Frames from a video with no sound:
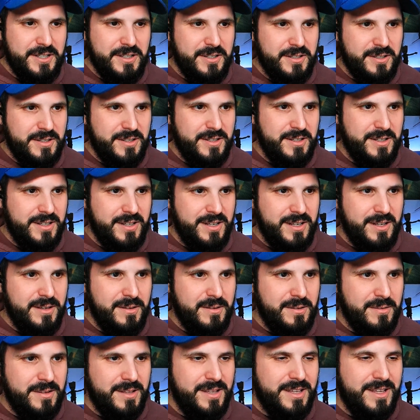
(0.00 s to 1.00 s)
Waiting's the
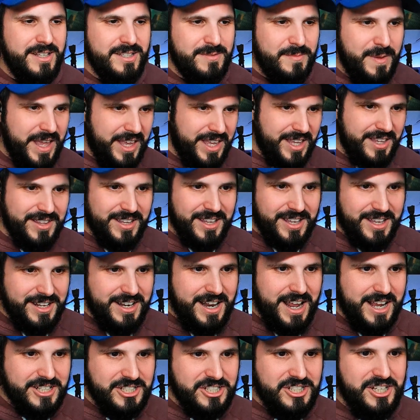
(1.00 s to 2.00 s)
hardest. He's part. making the
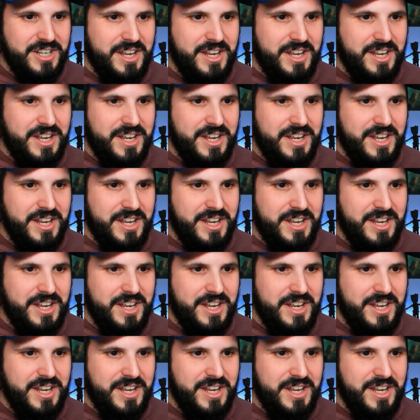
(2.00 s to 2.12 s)
connection